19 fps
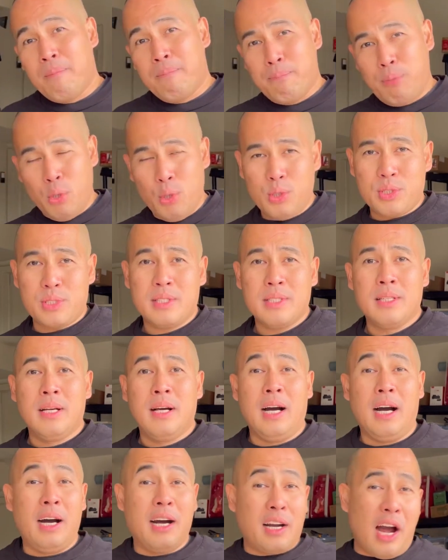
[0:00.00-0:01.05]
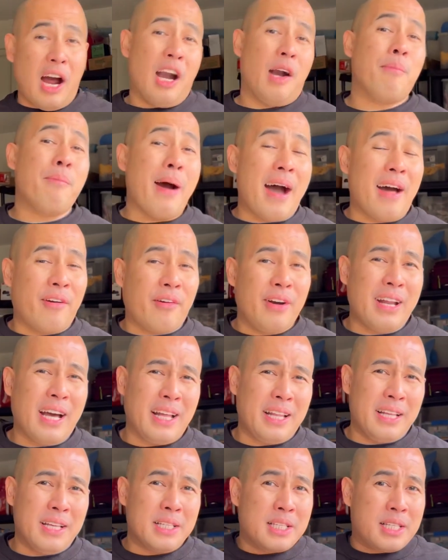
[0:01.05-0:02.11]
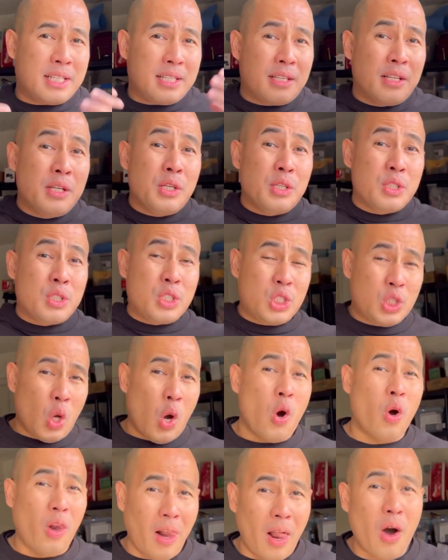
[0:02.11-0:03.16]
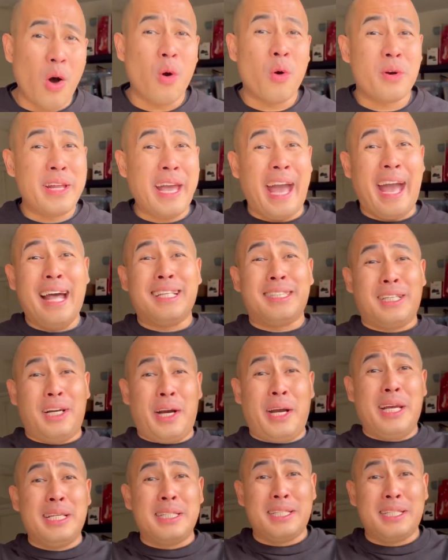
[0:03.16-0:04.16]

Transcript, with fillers: boost a car battery that is so low? The answer is